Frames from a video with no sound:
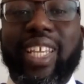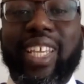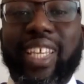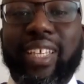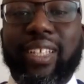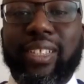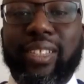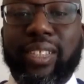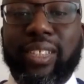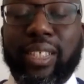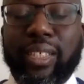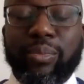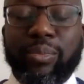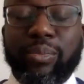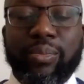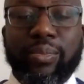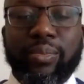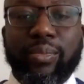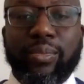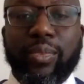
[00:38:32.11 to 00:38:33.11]
guilty.
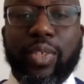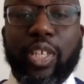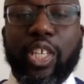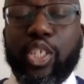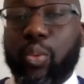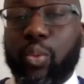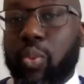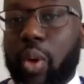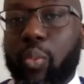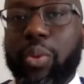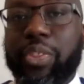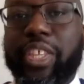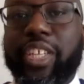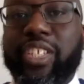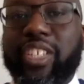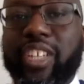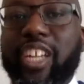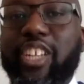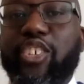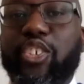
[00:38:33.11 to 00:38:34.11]
So what would the
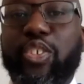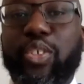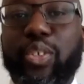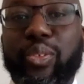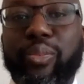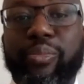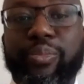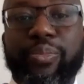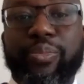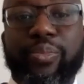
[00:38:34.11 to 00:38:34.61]
judge do?